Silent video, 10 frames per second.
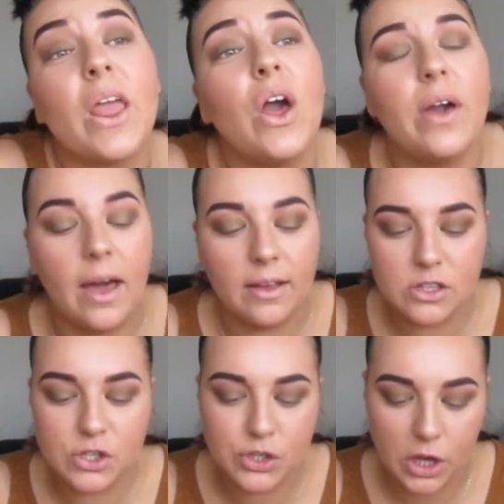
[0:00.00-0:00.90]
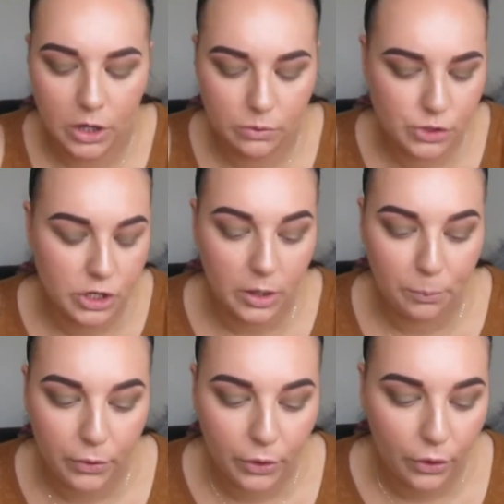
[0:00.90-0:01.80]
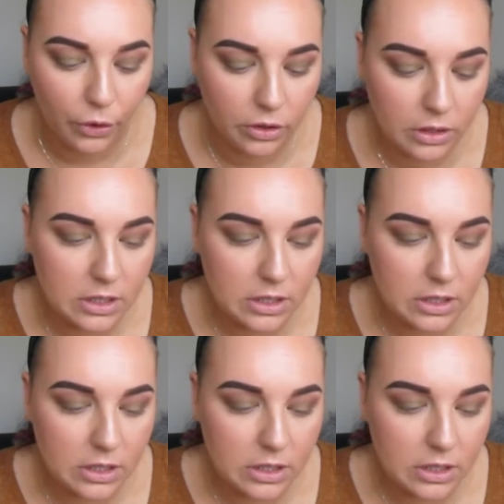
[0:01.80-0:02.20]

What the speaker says: Okay, so shall I put